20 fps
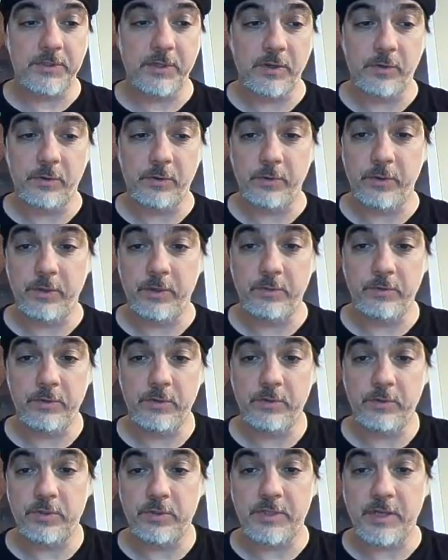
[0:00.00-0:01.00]
so
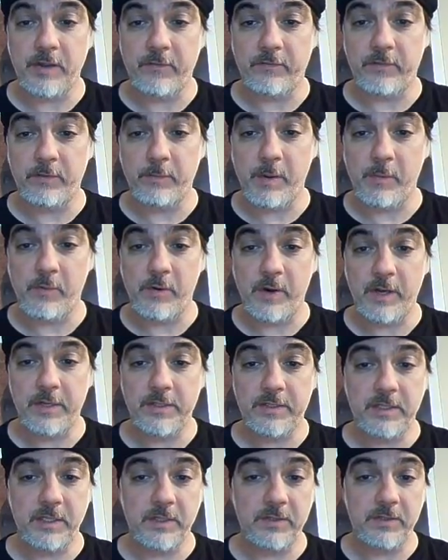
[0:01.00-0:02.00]
you just have to
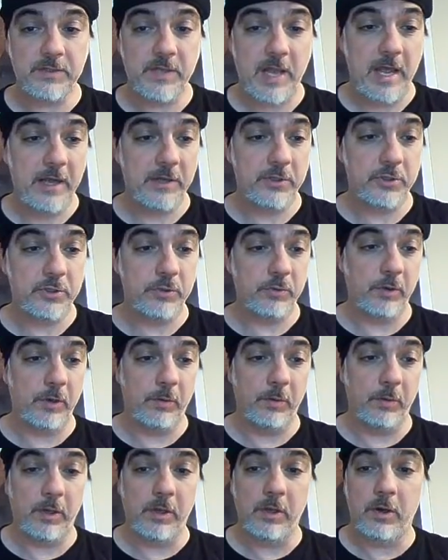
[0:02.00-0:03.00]
memorize things as you
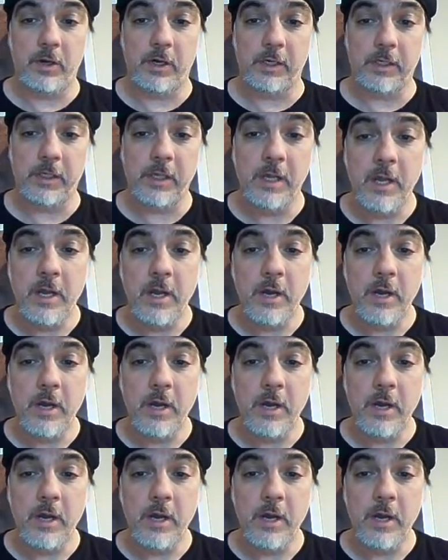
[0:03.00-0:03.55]
go along.